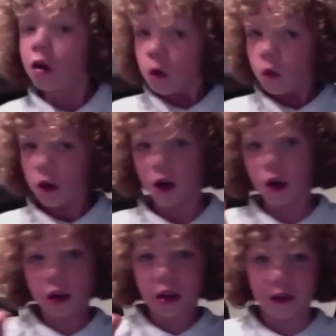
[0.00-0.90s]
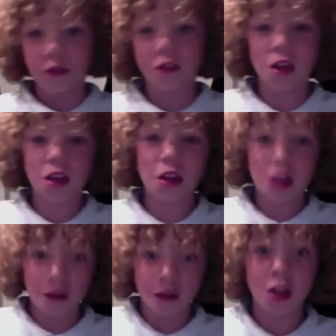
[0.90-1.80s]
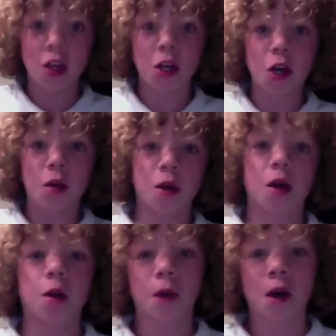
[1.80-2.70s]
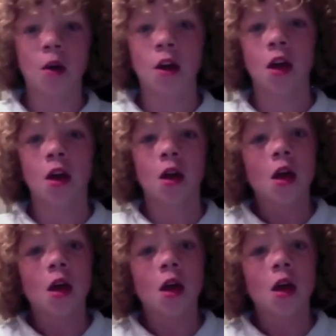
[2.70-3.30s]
we are definitely, definitely going to make a parody.